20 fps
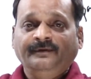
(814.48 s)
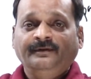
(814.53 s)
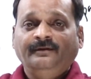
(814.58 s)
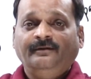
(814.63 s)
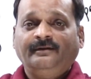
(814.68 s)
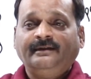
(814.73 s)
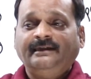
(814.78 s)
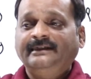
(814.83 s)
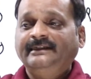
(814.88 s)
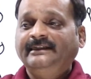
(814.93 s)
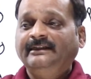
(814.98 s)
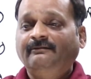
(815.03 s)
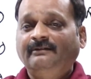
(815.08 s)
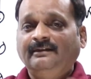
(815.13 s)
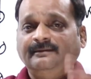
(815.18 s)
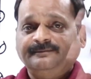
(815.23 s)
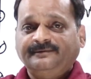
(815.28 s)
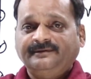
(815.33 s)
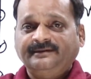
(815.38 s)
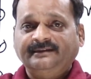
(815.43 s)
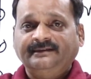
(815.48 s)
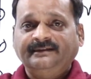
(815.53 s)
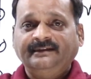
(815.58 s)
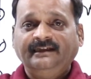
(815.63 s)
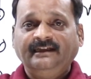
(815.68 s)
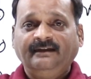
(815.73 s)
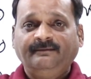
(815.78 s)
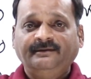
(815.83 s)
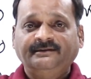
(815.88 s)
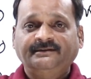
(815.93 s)
Okay, develops a
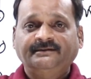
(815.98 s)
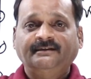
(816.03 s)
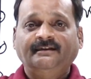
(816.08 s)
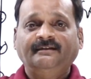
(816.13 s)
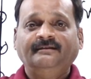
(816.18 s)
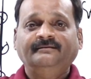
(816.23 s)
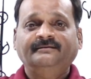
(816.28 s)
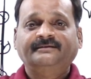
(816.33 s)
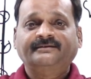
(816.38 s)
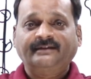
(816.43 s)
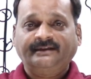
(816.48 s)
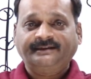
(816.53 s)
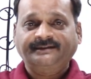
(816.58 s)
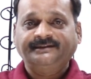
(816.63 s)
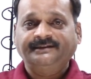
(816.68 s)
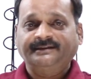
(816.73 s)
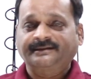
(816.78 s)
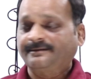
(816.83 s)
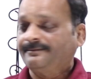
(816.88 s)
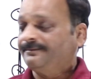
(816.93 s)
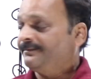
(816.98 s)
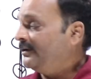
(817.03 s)
three-dimensional structure.